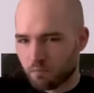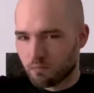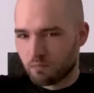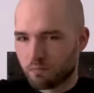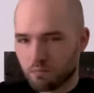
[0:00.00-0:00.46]

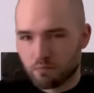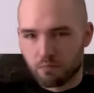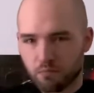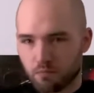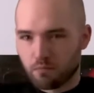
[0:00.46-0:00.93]

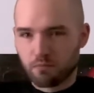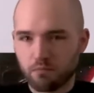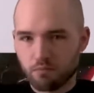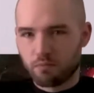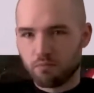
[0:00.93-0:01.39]

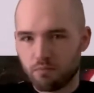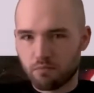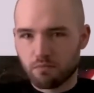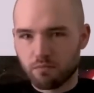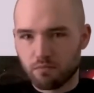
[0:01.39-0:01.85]

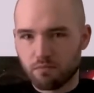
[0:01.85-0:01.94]
(silence)